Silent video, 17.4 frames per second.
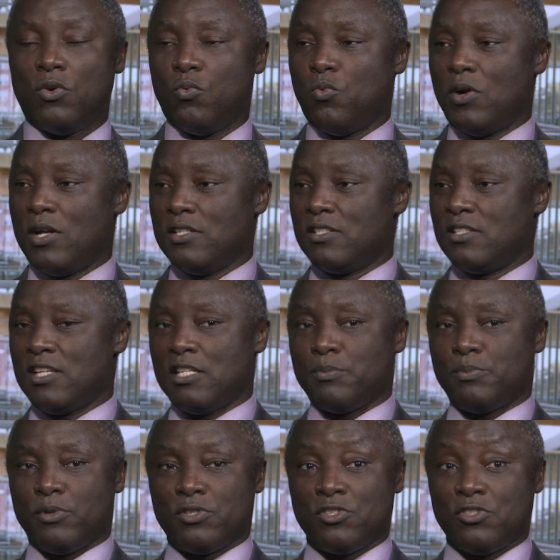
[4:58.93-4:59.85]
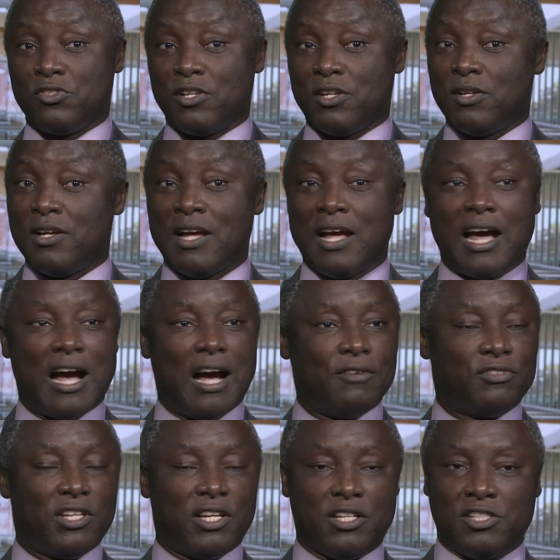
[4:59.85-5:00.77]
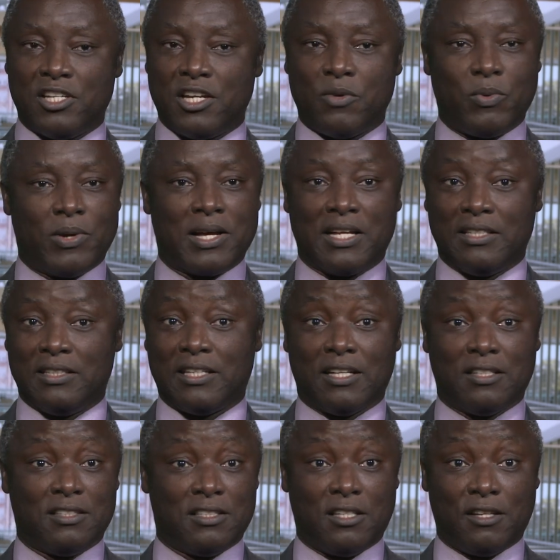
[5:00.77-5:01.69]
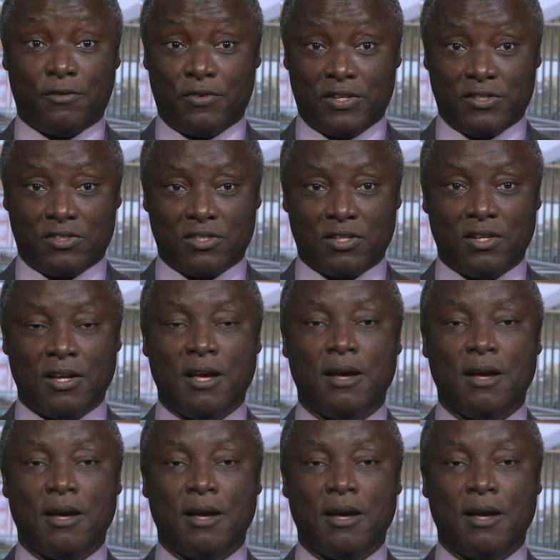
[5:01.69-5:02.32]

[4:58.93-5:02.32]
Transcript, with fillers: one-stage procedure, after a year, we can't tell the difference.